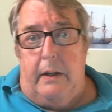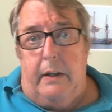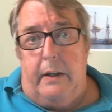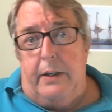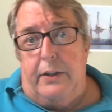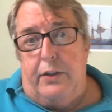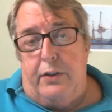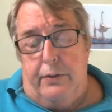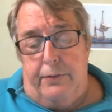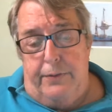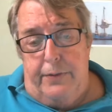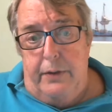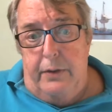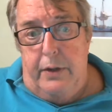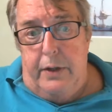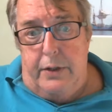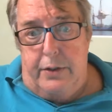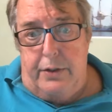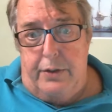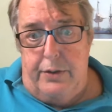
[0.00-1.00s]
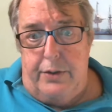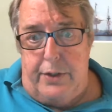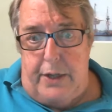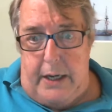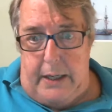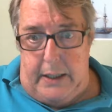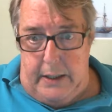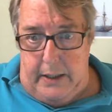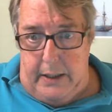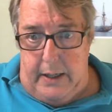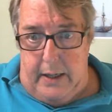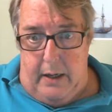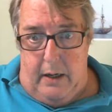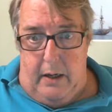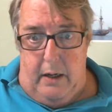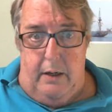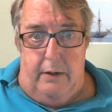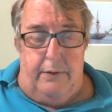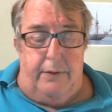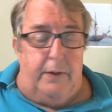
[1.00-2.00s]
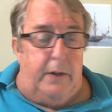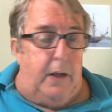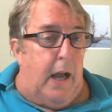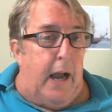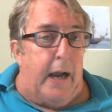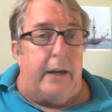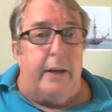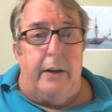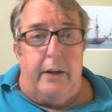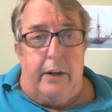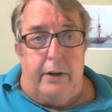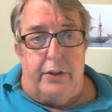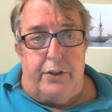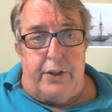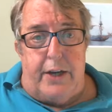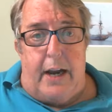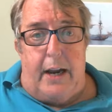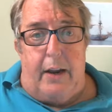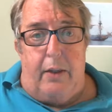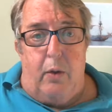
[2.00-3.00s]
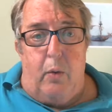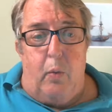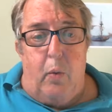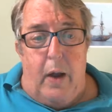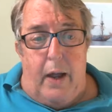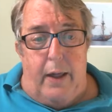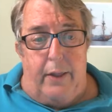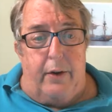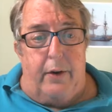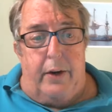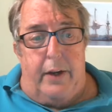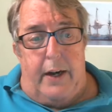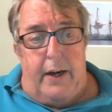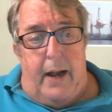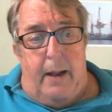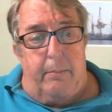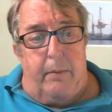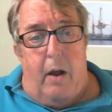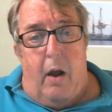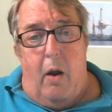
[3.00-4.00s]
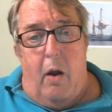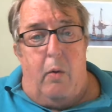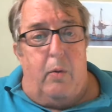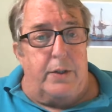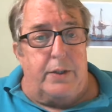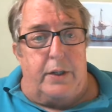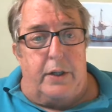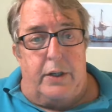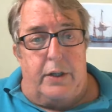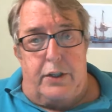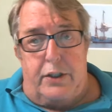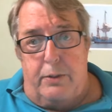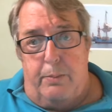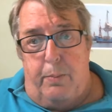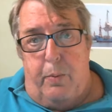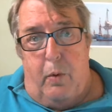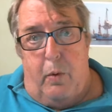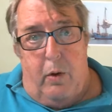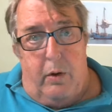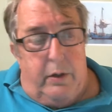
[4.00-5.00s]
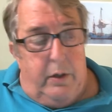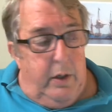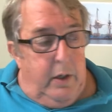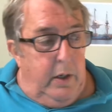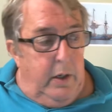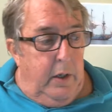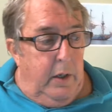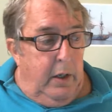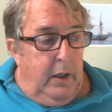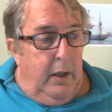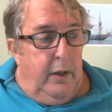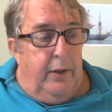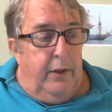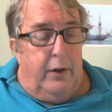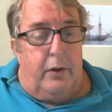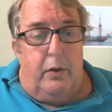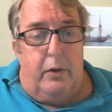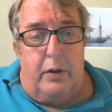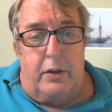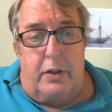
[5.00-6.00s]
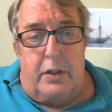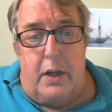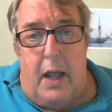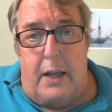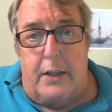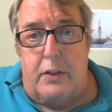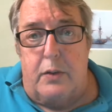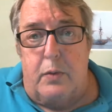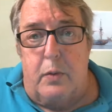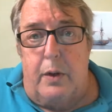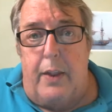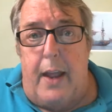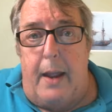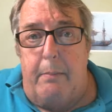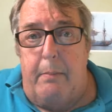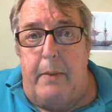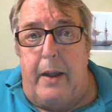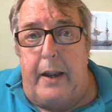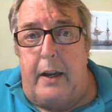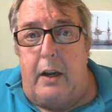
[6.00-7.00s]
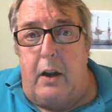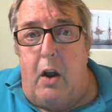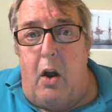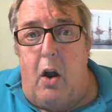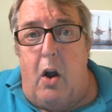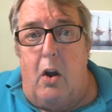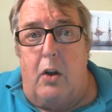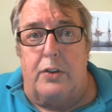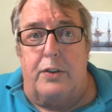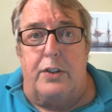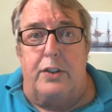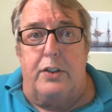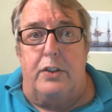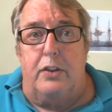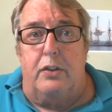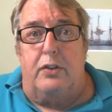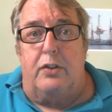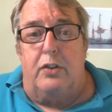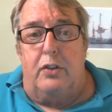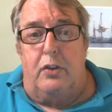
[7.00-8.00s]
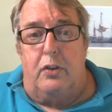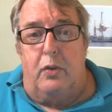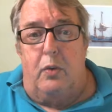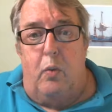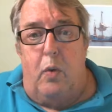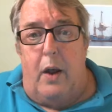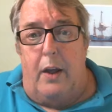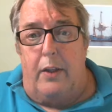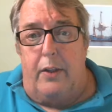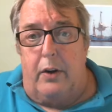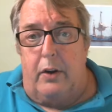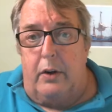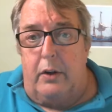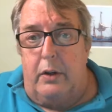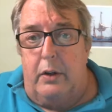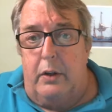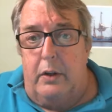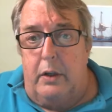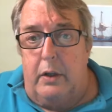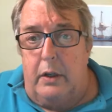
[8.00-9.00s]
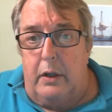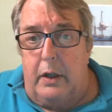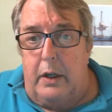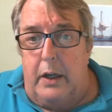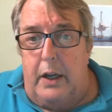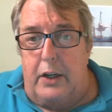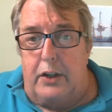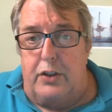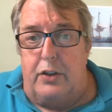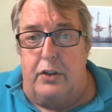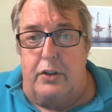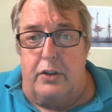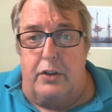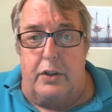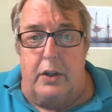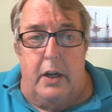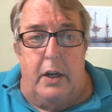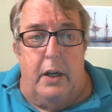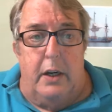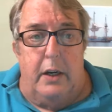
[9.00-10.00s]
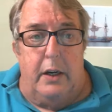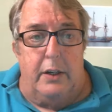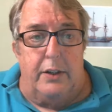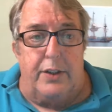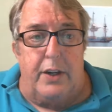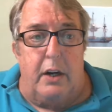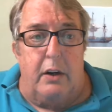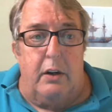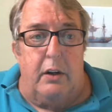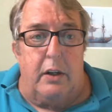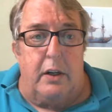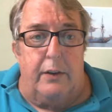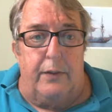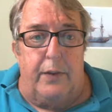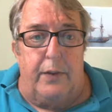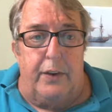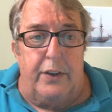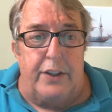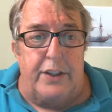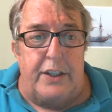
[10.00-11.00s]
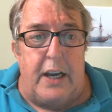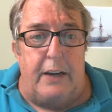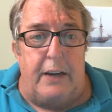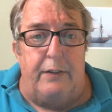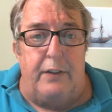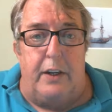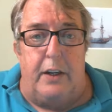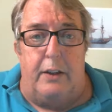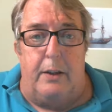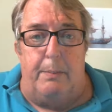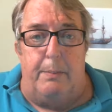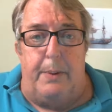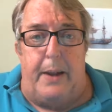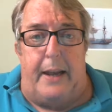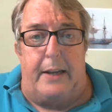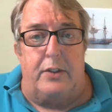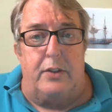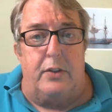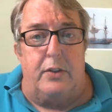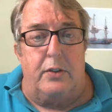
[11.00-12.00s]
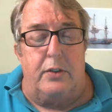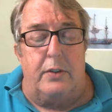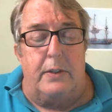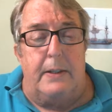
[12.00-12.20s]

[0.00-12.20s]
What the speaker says: Get your food issues taken care of. I can understand the weather, and I'm always going to support the cruise lines when they make calls due to weather issues, because they're looking for the safety of the passengers.